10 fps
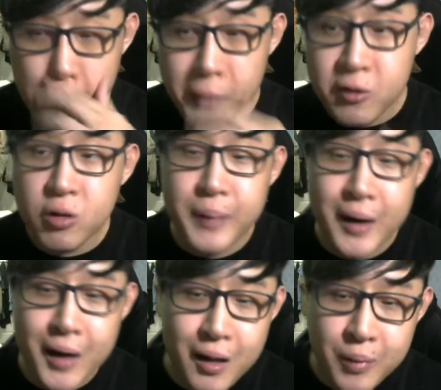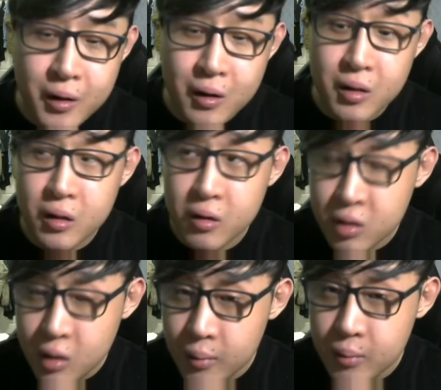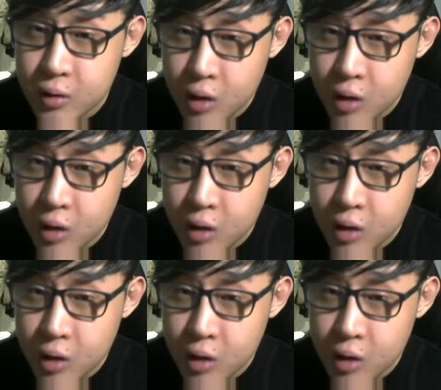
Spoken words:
I chose Pakas because he's a top